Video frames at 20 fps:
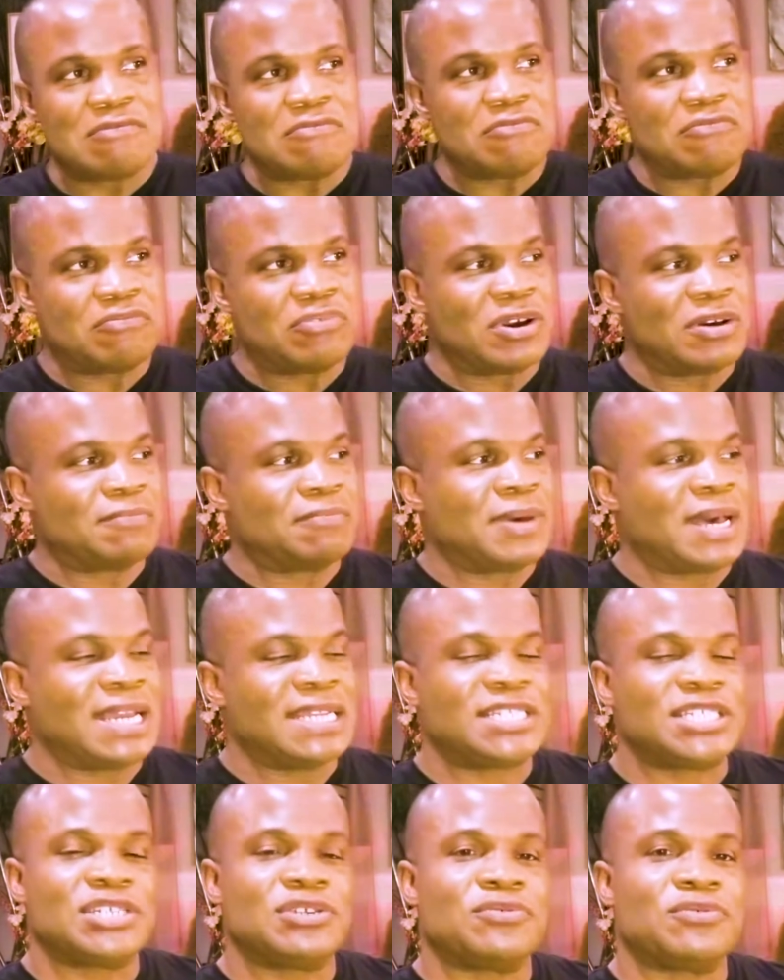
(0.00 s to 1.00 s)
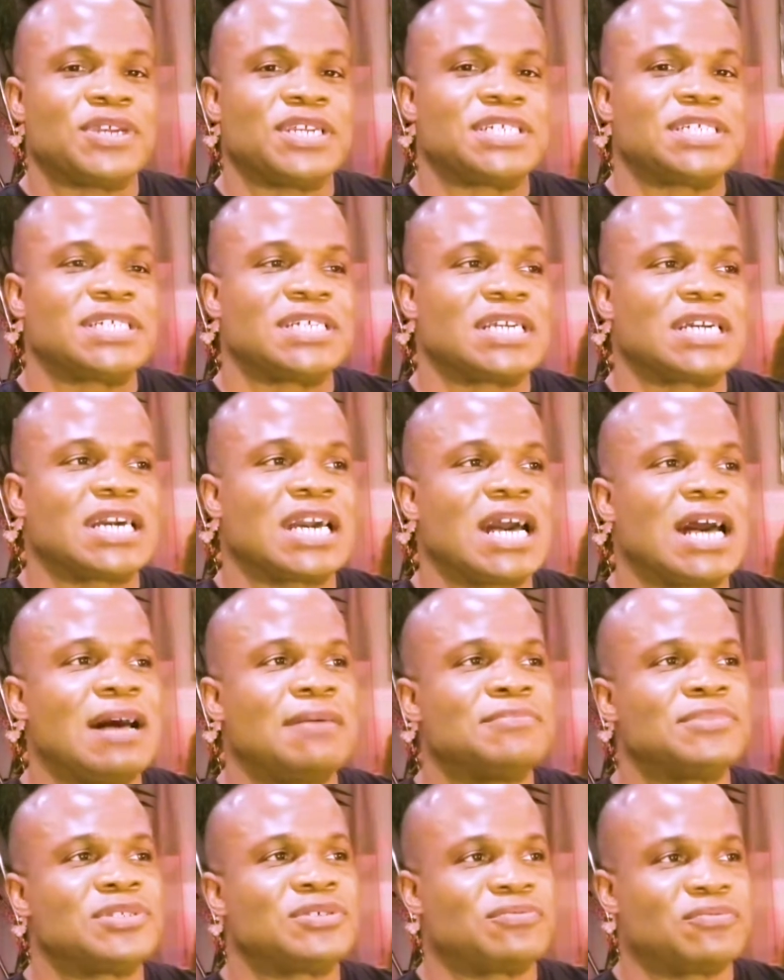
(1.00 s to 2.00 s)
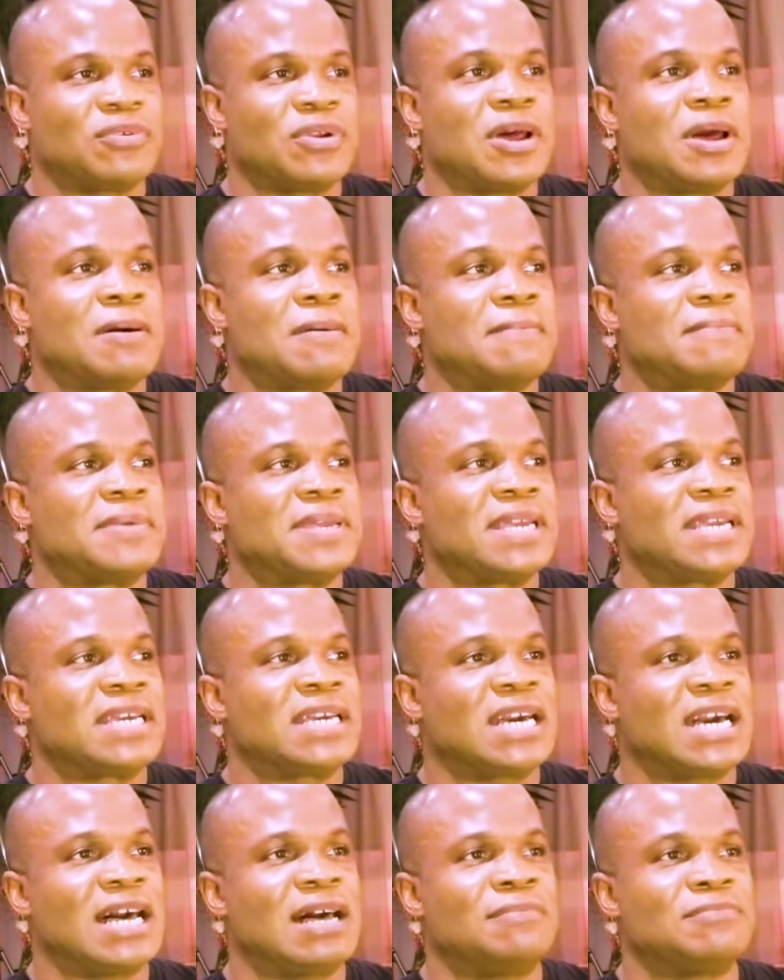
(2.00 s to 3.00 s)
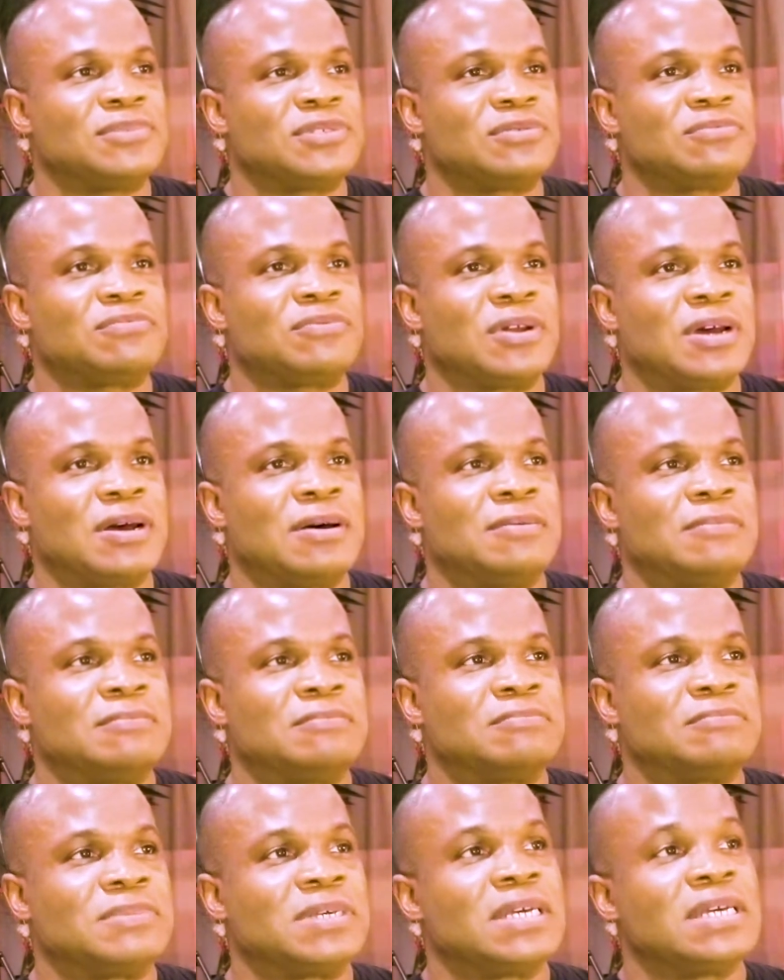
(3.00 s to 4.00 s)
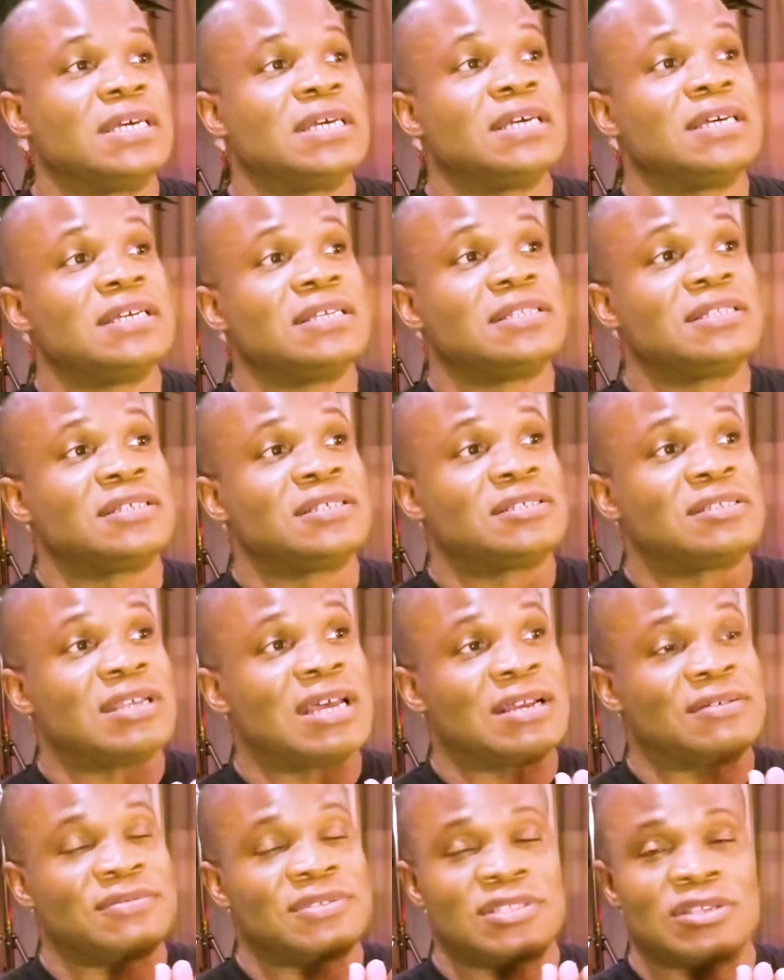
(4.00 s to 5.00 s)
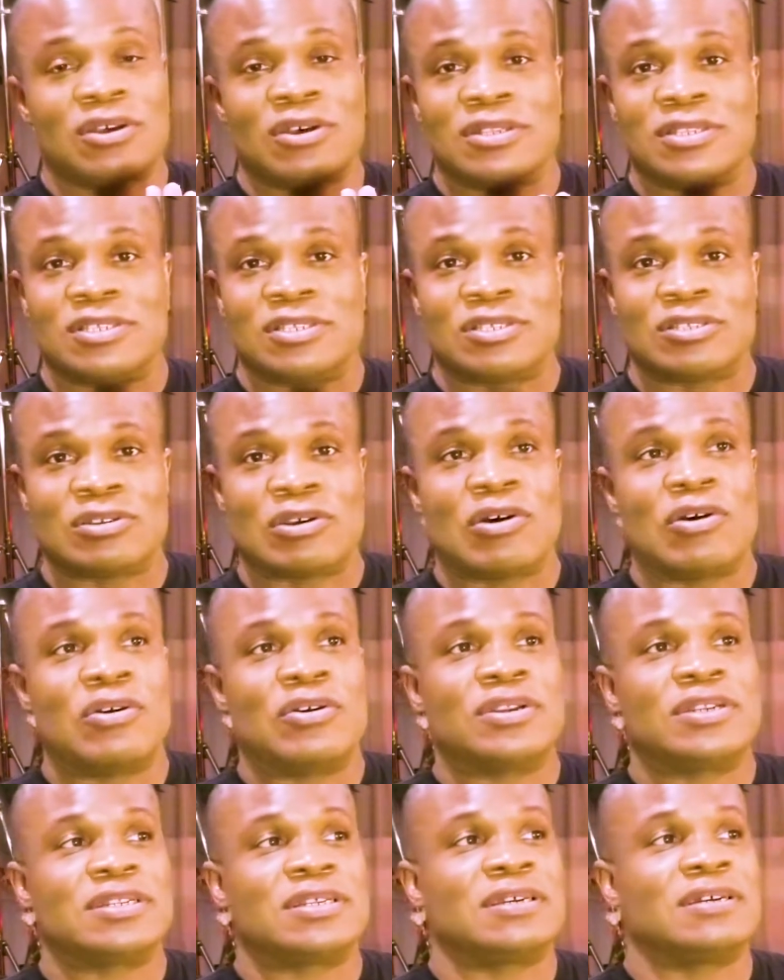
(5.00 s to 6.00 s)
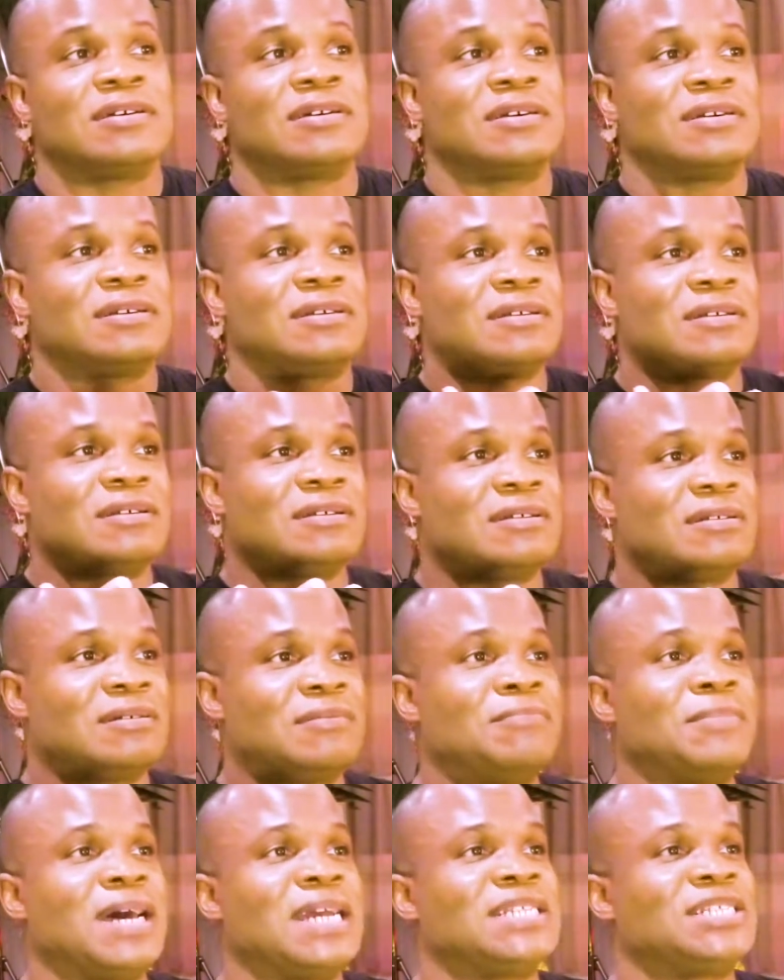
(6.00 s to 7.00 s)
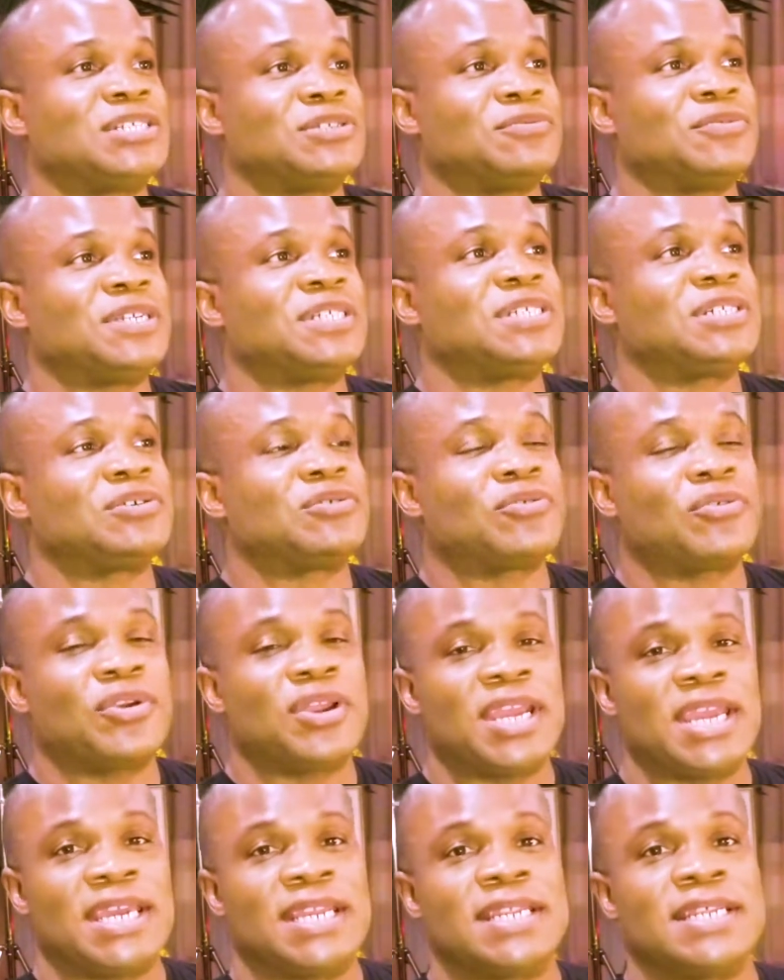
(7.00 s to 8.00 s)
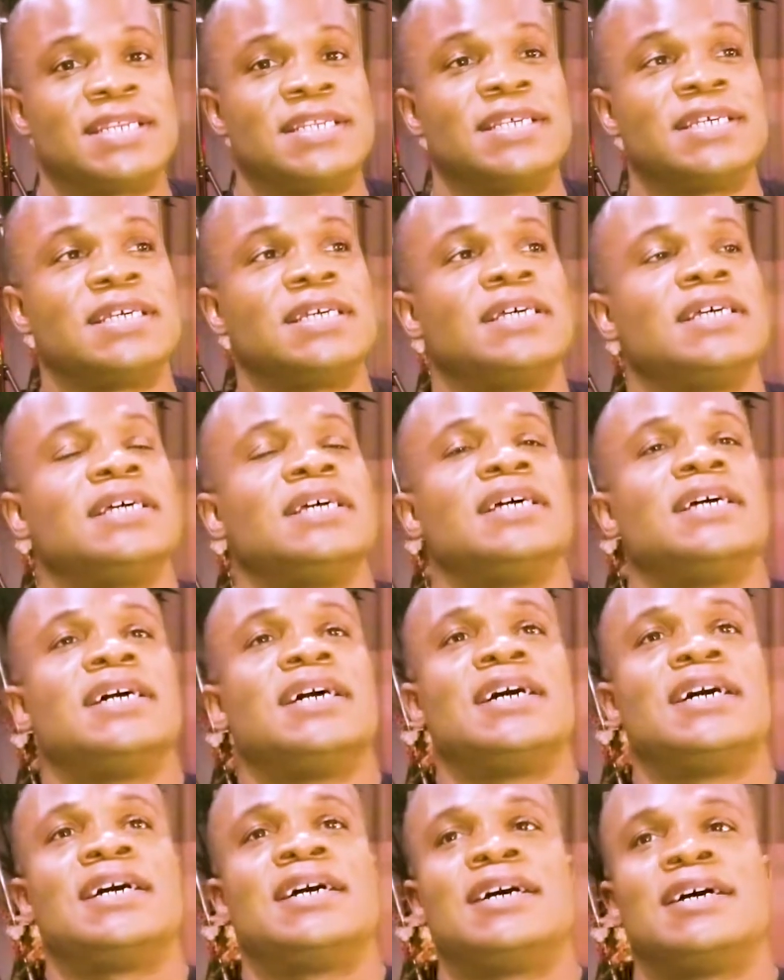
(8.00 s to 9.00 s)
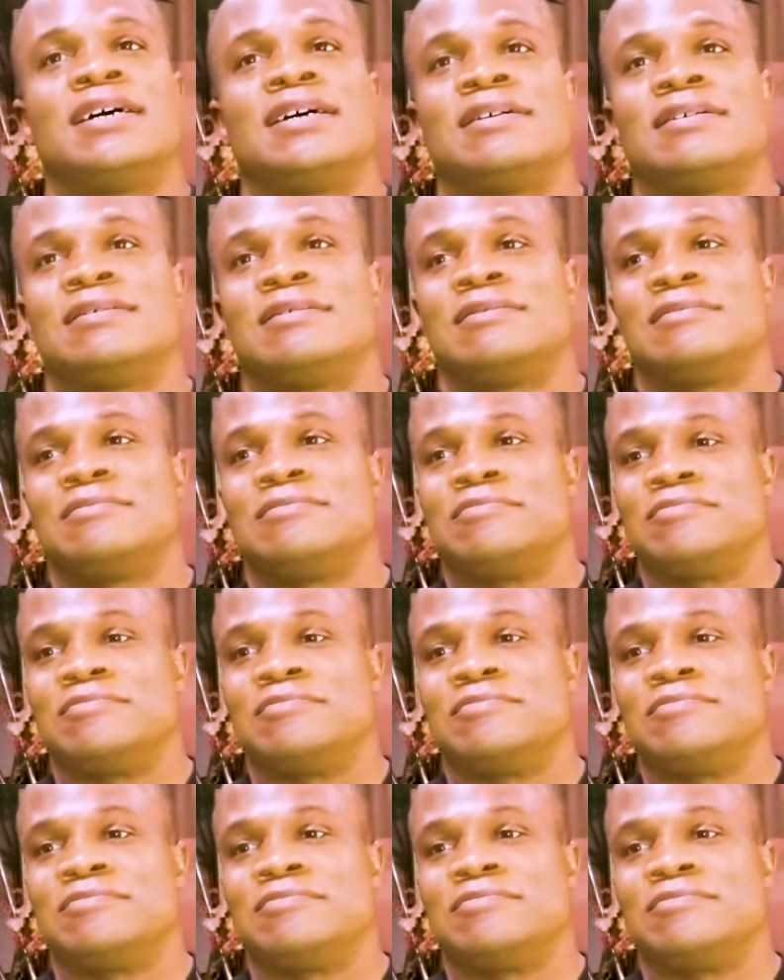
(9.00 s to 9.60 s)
what my generation comes from, it comes from this, I saw the start, my generation created the